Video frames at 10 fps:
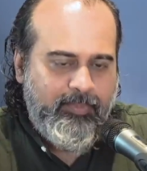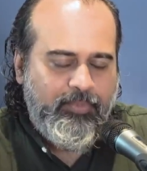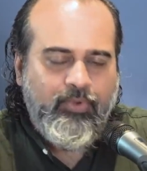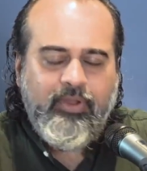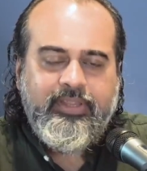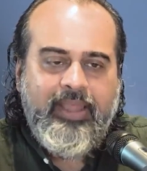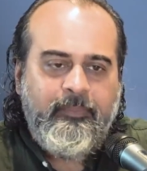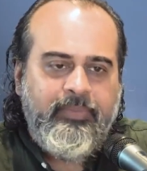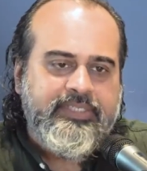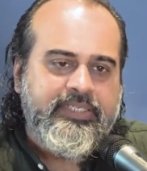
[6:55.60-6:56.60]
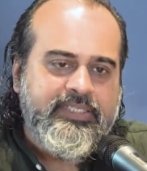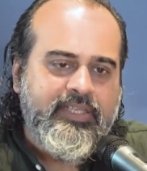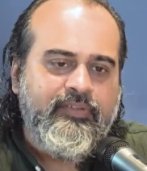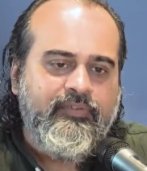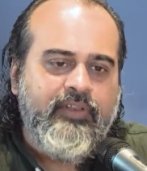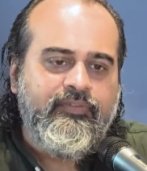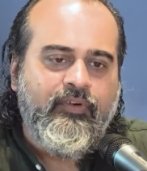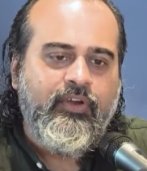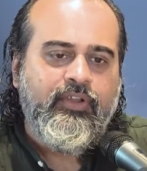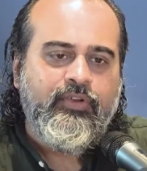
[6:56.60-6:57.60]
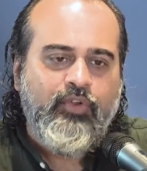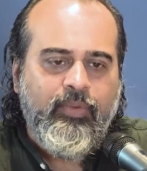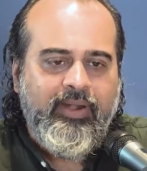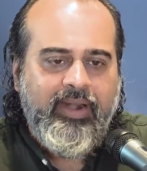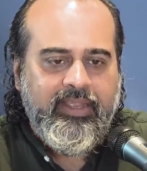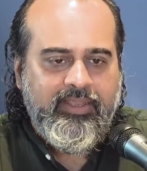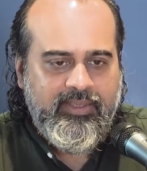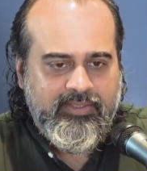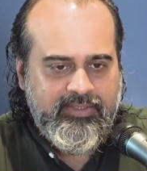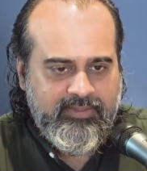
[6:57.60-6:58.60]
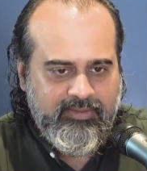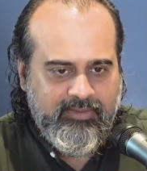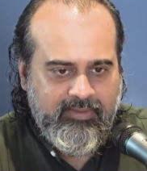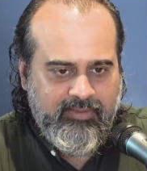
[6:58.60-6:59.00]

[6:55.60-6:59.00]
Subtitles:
the poor campus itself will fall on global rankings.